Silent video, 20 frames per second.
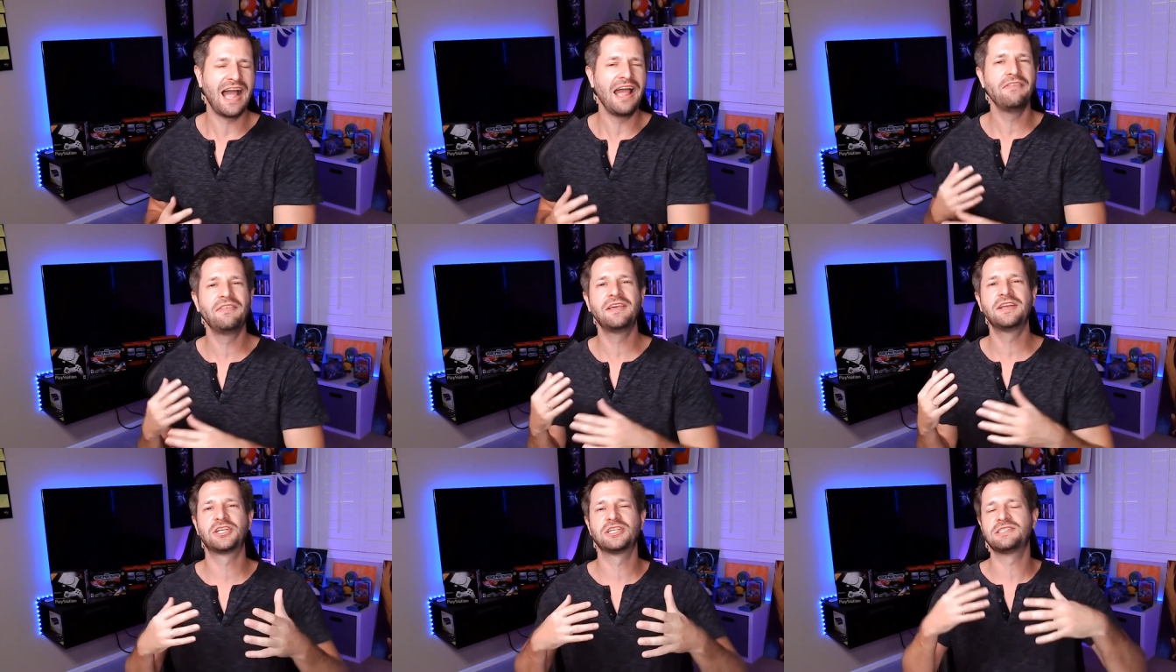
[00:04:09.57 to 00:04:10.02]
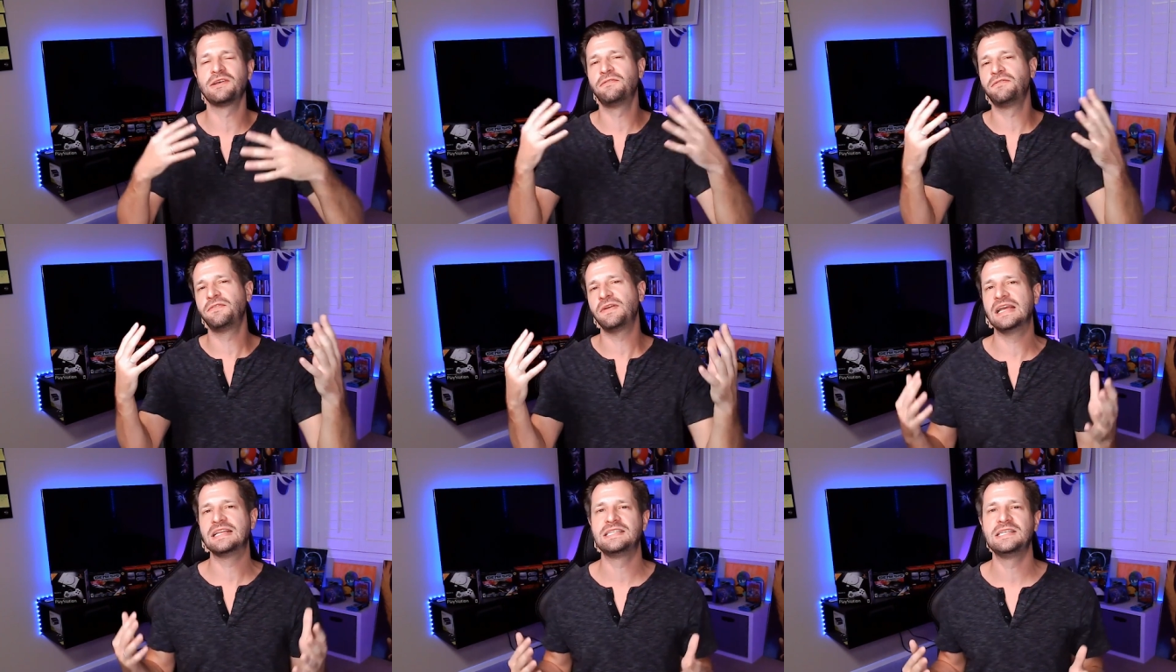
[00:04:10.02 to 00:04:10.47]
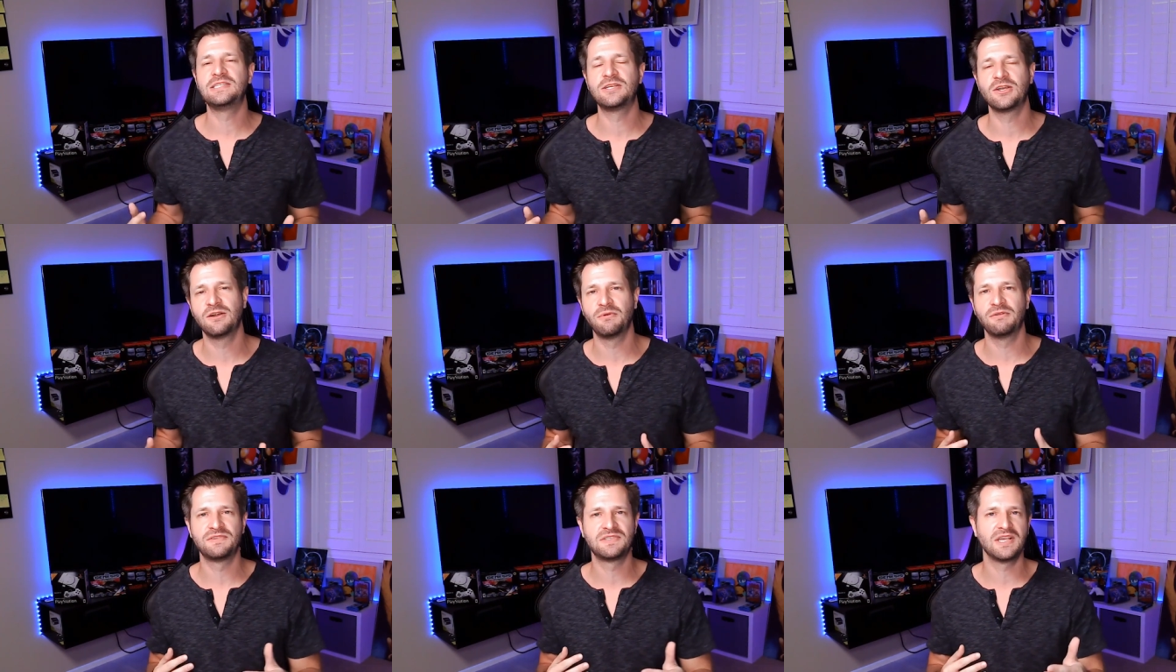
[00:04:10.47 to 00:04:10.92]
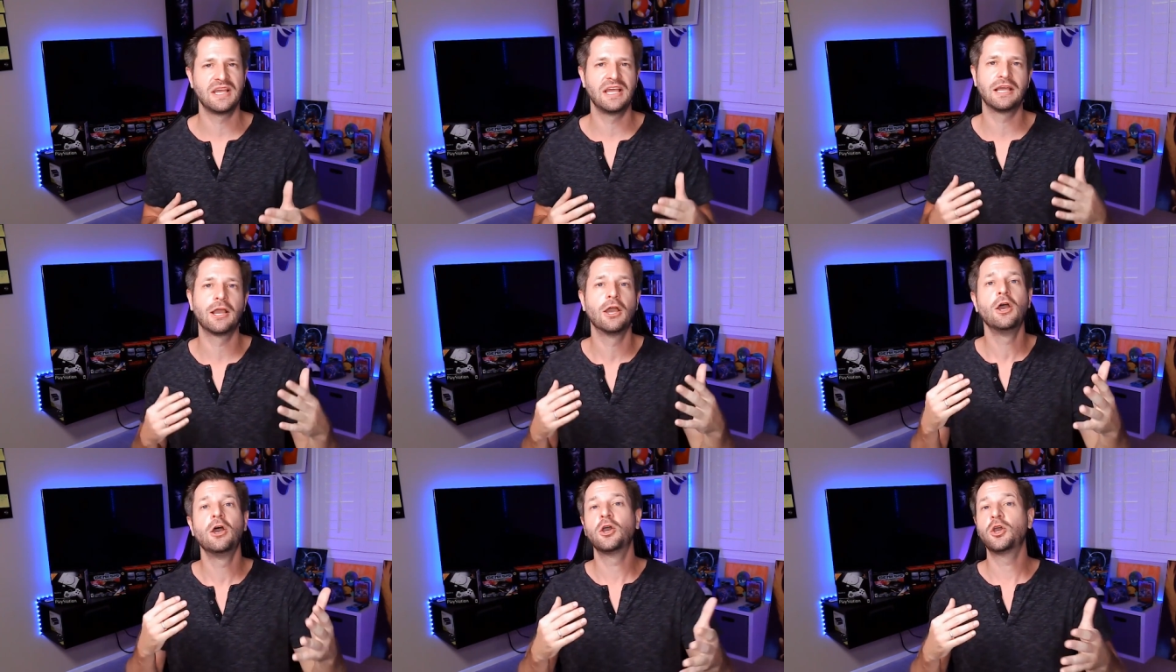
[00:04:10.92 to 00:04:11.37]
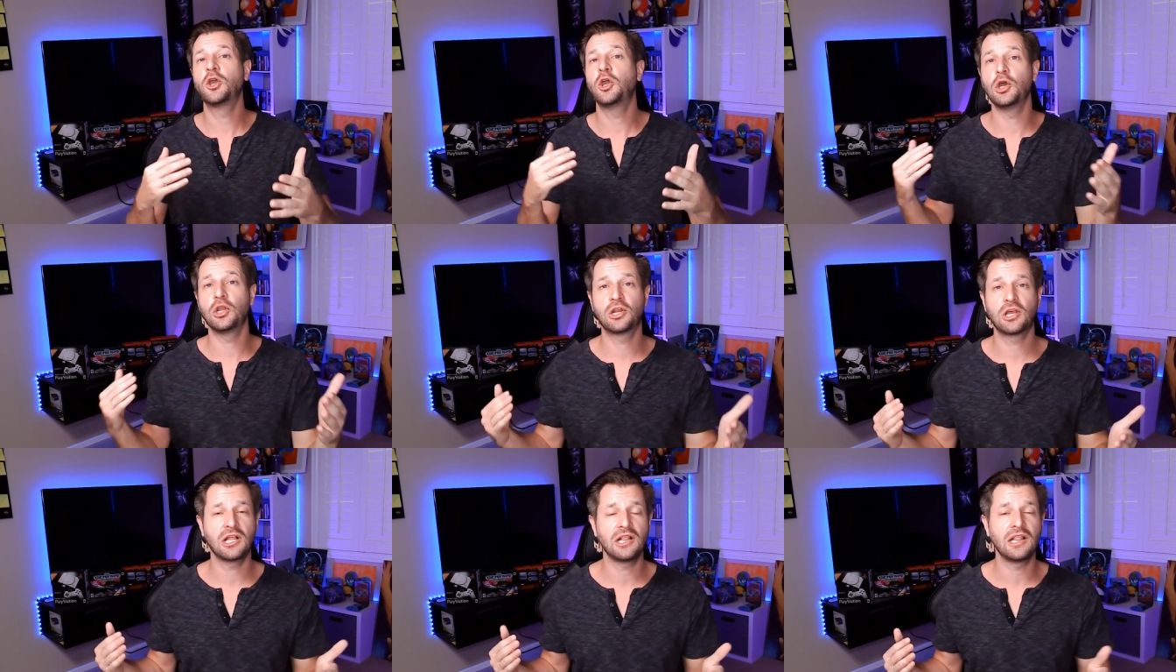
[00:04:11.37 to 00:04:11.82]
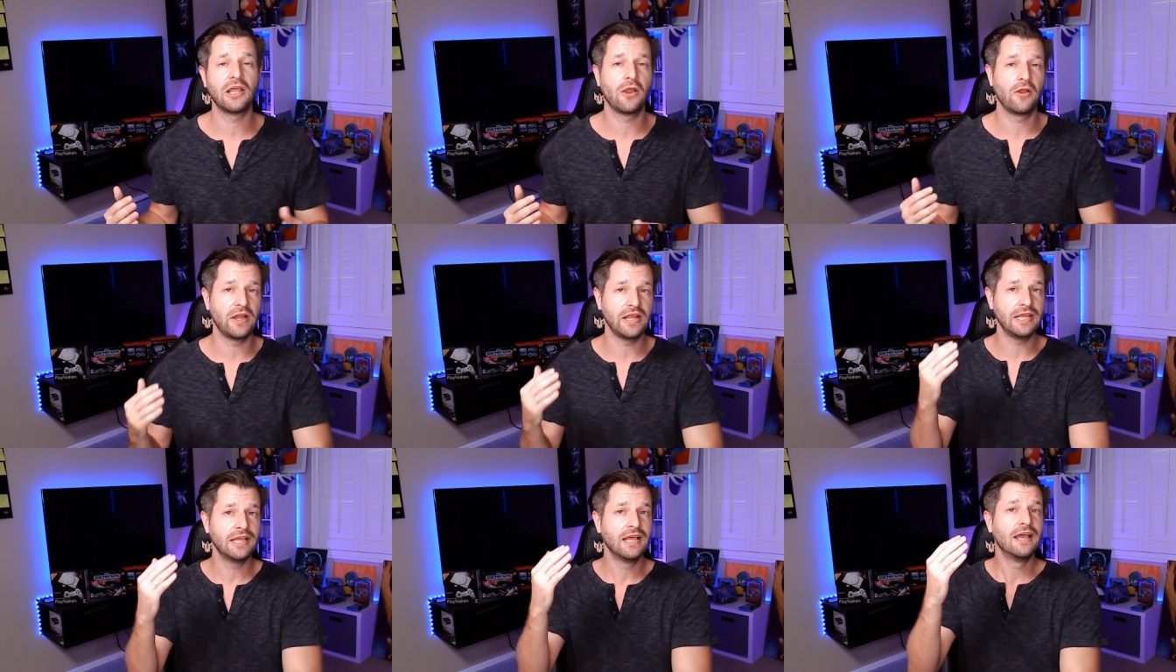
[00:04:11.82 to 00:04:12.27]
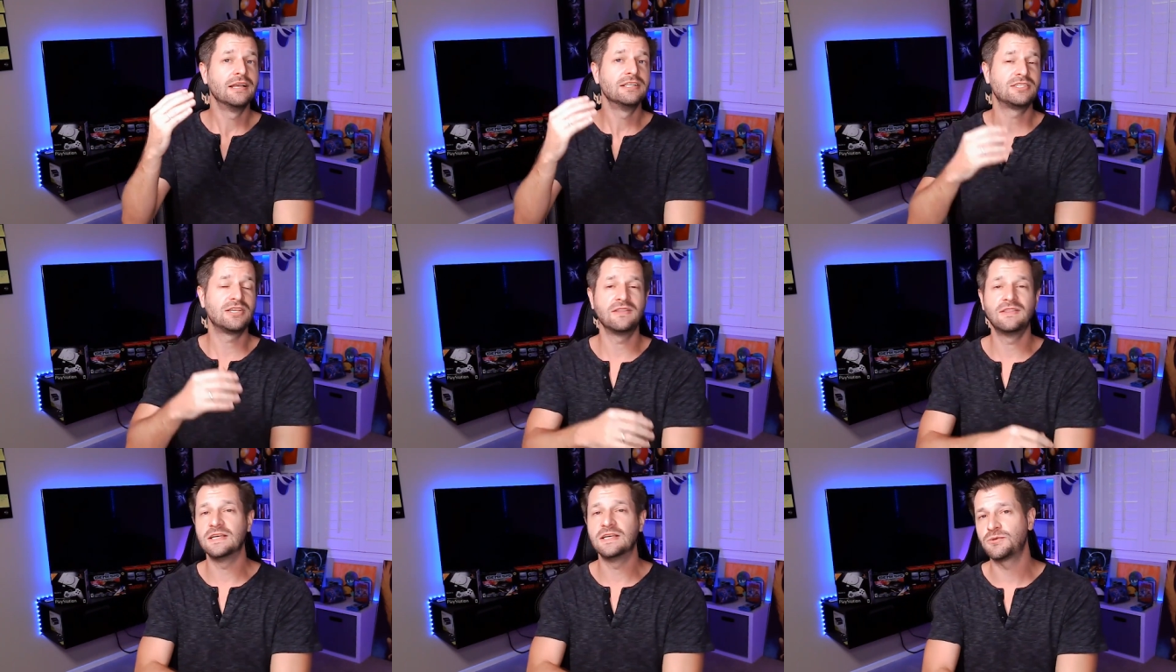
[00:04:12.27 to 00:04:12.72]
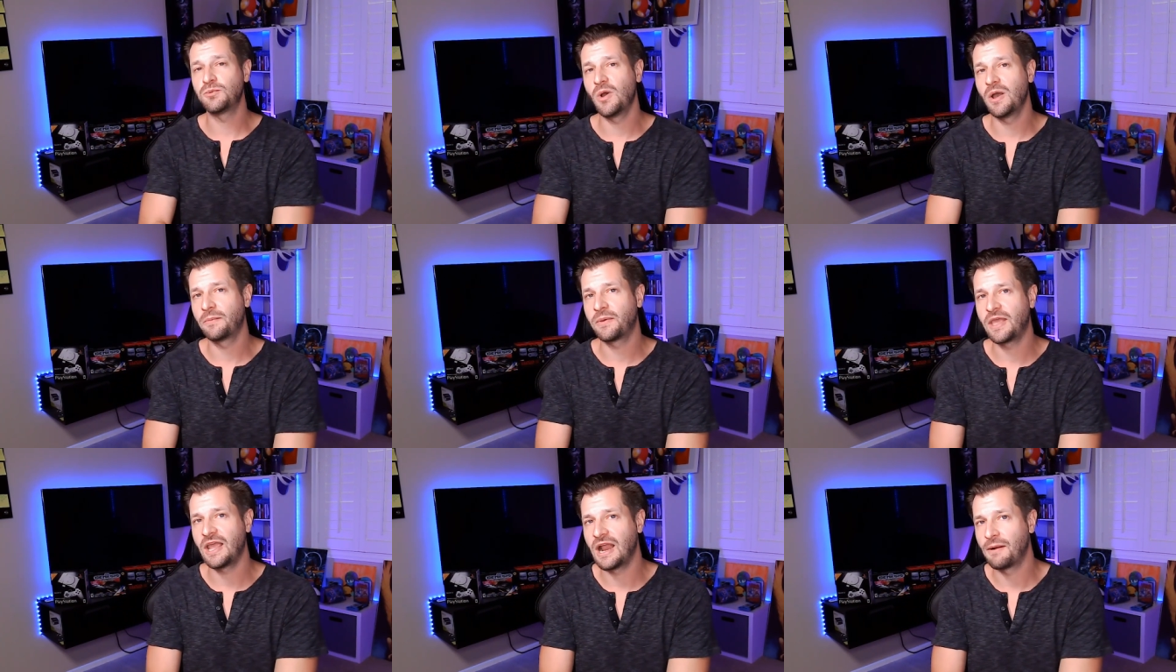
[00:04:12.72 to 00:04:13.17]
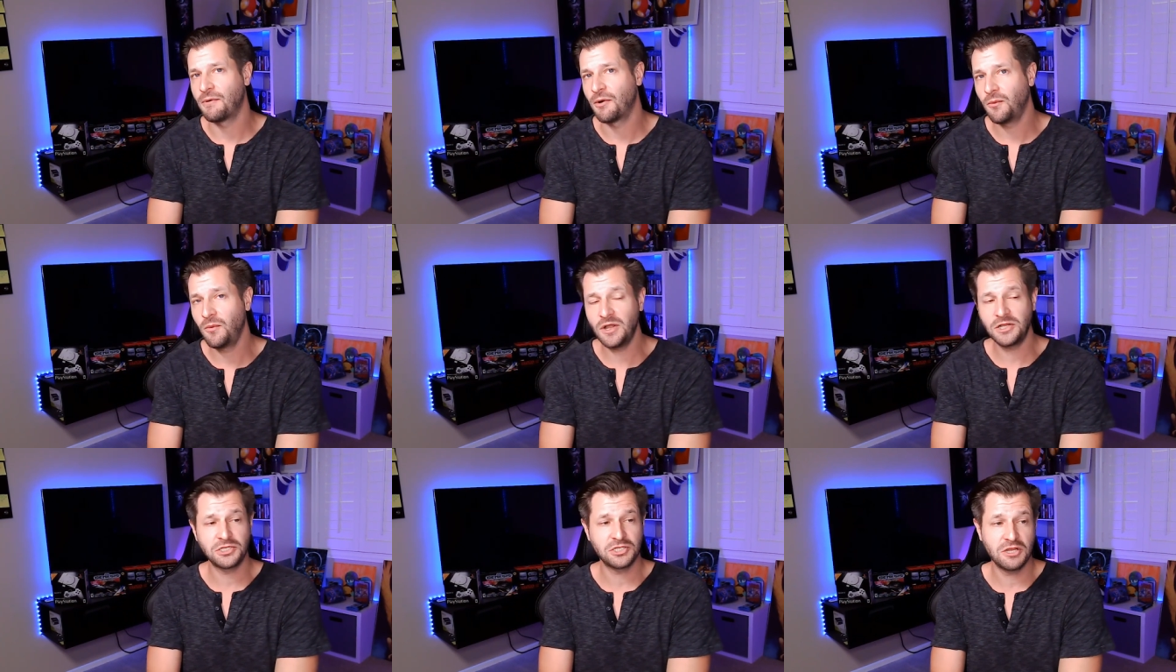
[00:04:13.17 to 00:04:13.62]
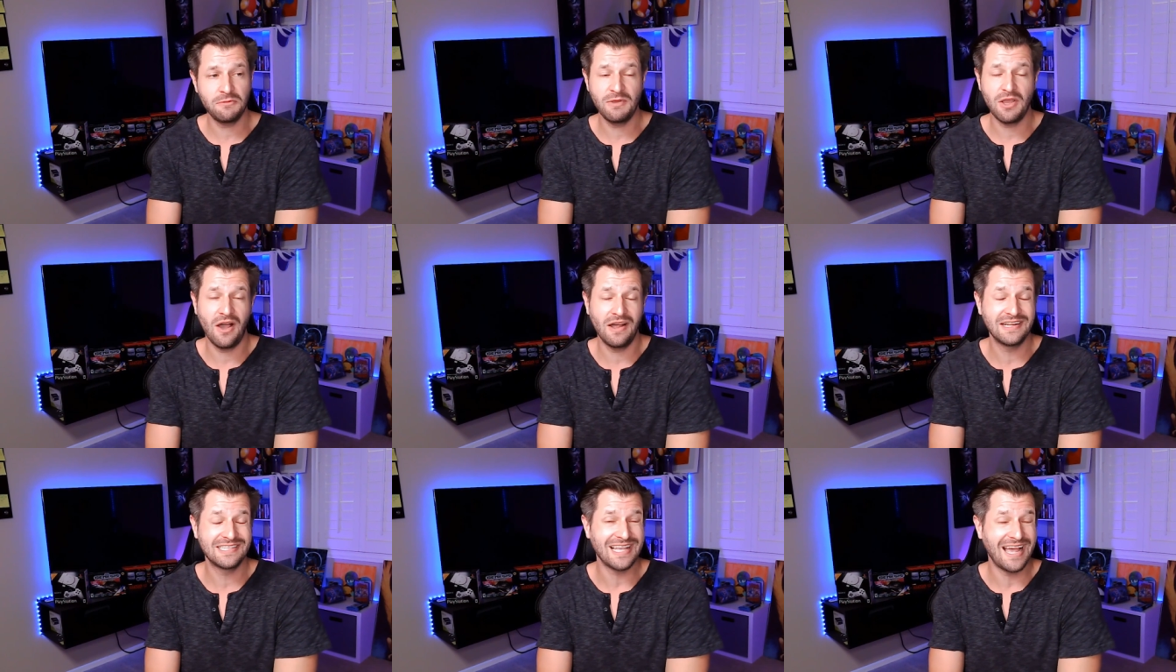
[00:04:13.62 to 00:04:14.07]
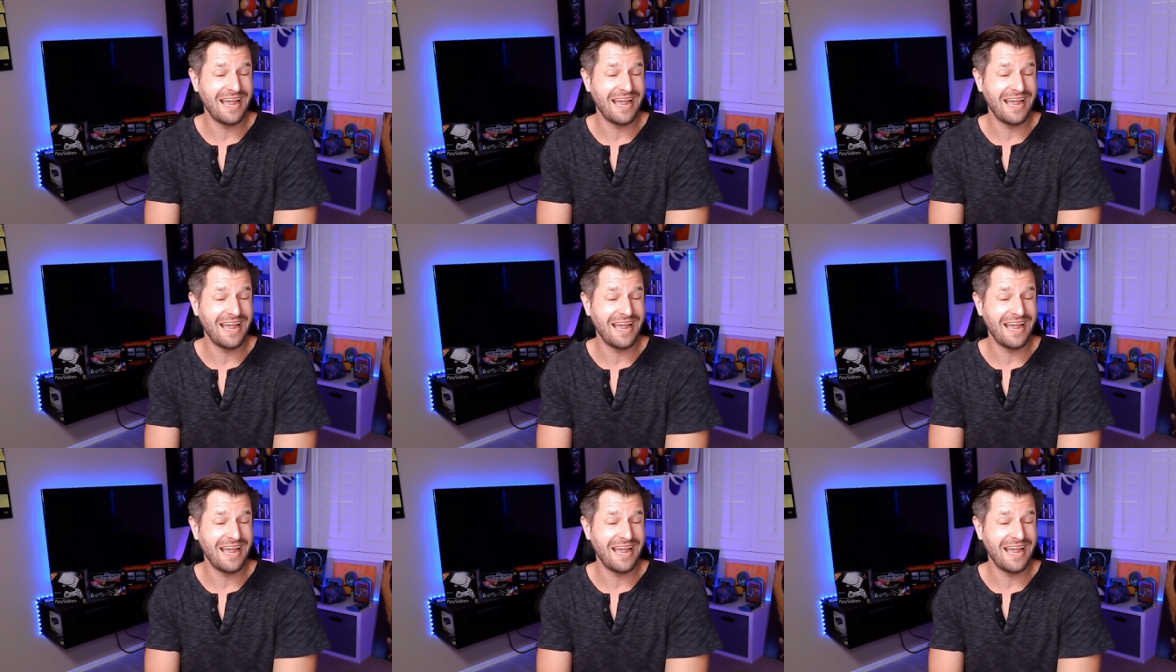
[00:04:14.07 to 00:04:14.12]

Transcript: I think it's just a fancy term of saying good clarity to this web camera, which to be honest,